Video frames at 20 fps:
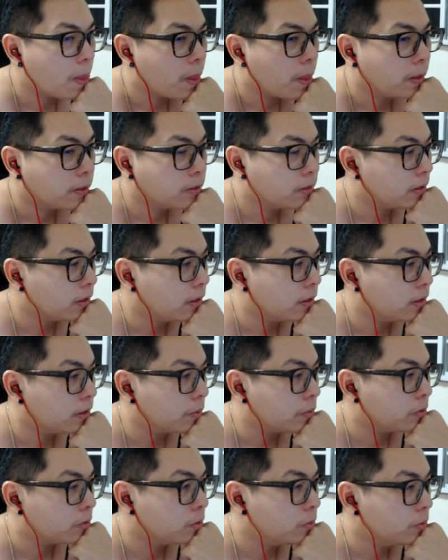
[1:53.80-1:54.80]
did I end up
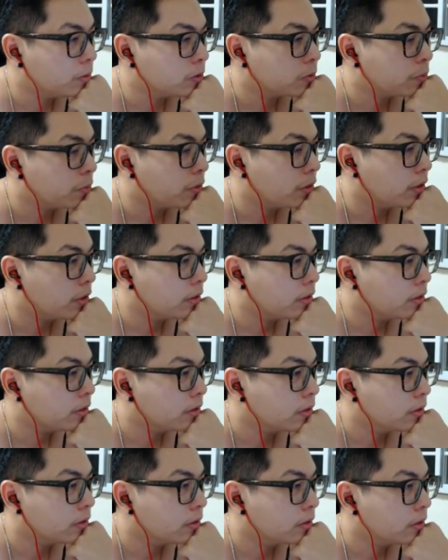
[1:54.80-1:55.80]
with too much pred?
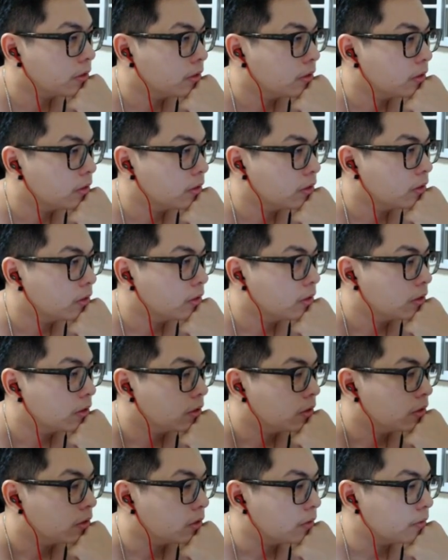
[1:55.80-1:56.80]

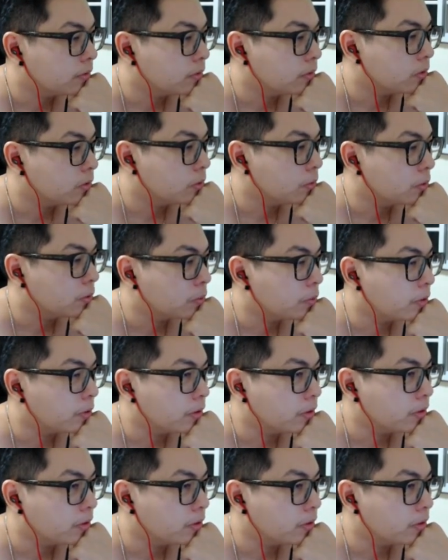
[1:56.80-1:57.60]
Definitely too much pred.